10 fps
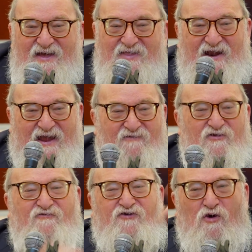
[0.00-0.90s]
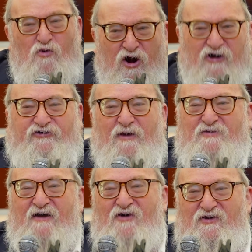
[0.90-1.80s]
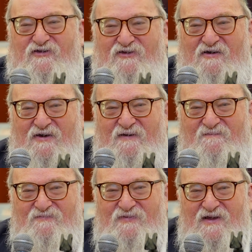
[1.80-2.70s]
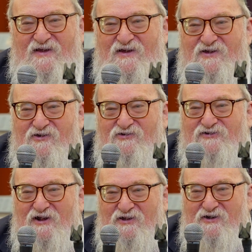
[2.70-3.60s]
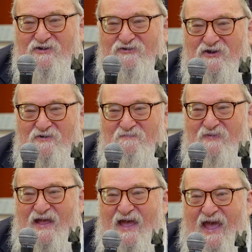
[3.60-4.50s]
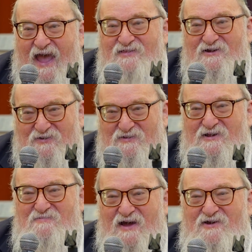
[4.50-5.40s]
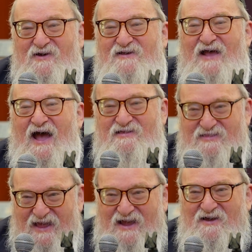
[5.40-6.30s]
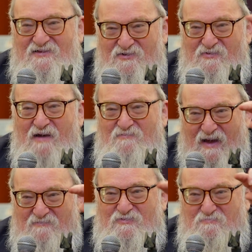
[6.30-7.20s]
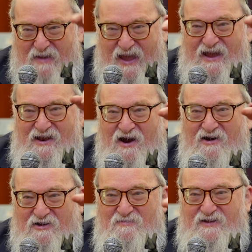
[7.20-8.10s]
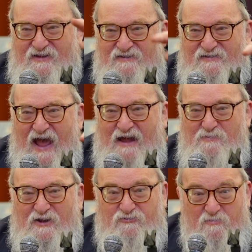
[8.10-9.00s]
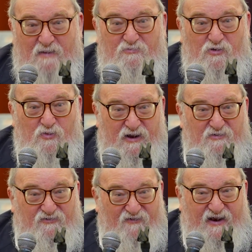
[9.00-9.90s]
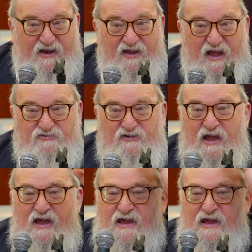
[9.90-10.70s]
That even if you worshipped avodah zarah, you're still a good Jew. And the truth of the matter is, I think the Rambam's main argument is that, because remember what he was fighting against.